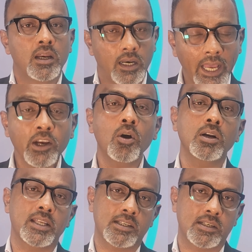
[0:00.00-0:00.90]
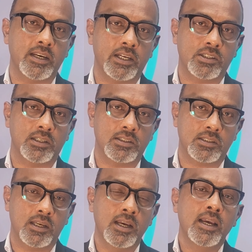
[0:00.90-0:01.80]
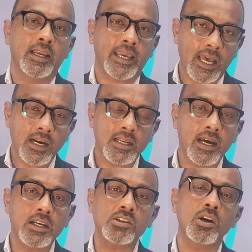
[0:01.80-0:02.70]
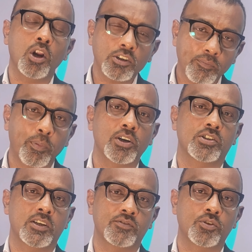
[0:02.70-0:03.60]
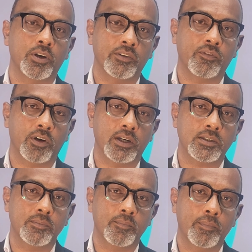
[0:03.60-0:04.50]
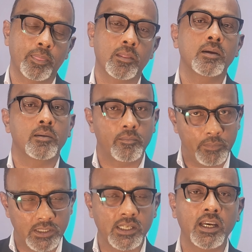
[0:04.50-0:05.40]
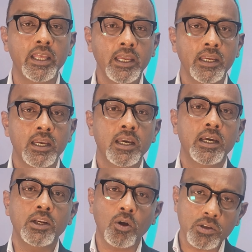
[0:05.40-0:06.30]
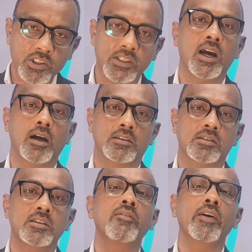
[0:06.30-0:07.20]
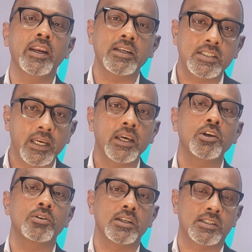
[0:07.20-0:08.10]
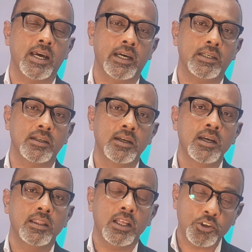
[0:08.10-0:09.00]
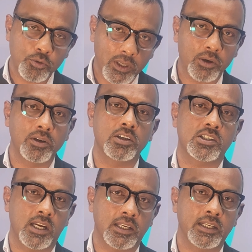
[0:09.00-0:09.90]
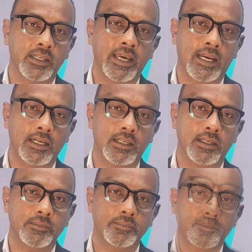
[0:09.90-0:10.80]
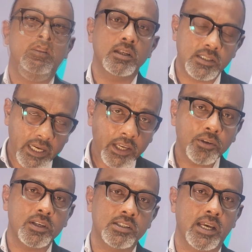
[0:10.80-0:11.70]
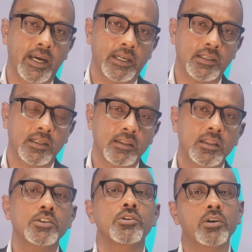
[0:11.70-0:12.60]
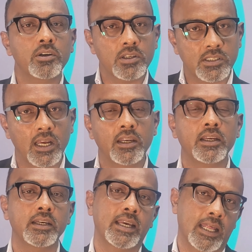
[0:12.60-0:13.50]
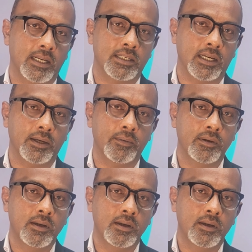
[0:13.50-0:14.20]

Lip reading: Like all destinations, Canada has a lot of positives going for it. Basically, it all starts the very day you decide that you are going to study in Canada. The day you decide that you're going to study in Canada,